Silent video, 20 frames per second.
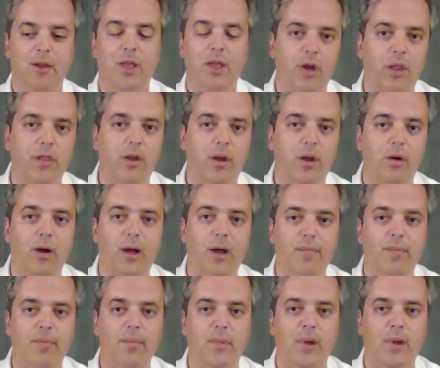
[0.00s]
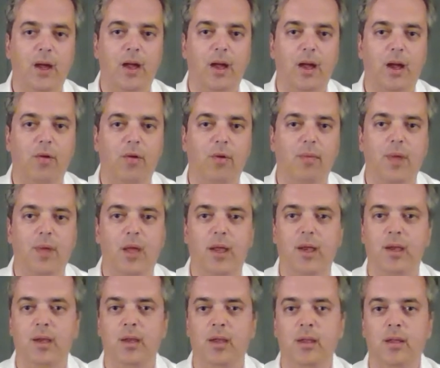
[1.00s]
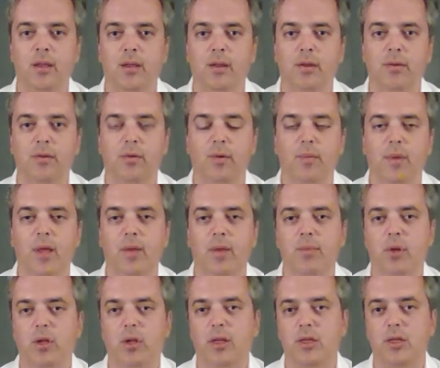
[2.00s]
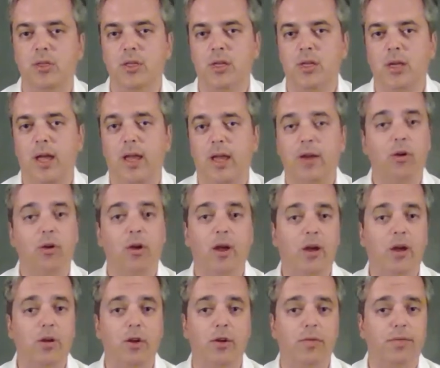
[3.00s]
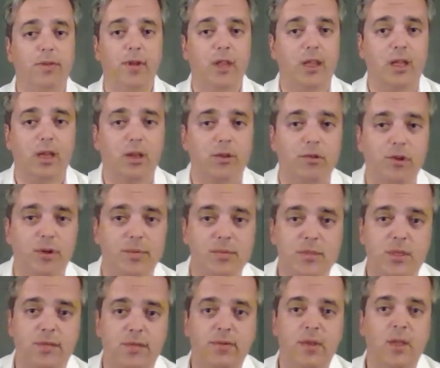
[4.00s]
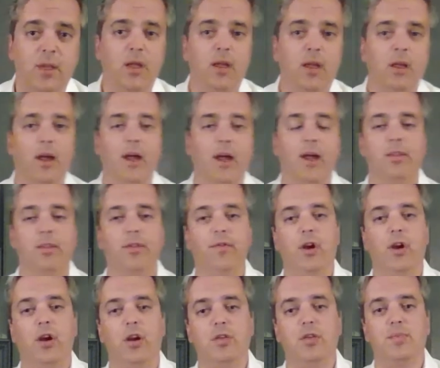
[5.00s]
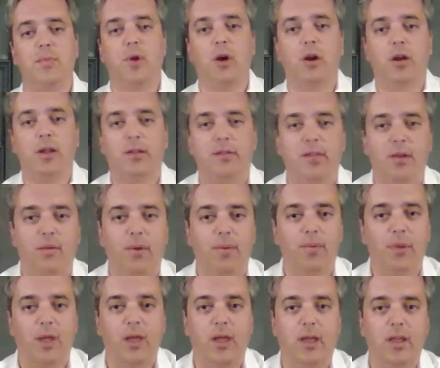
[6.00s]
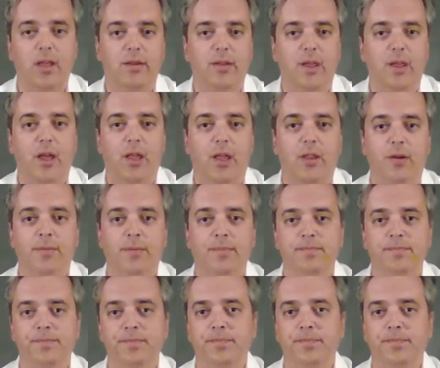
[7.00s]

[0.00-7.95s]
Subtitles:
Run though, I remain bullish. I don't know how you're feeling in terms of the various markets that we play in together.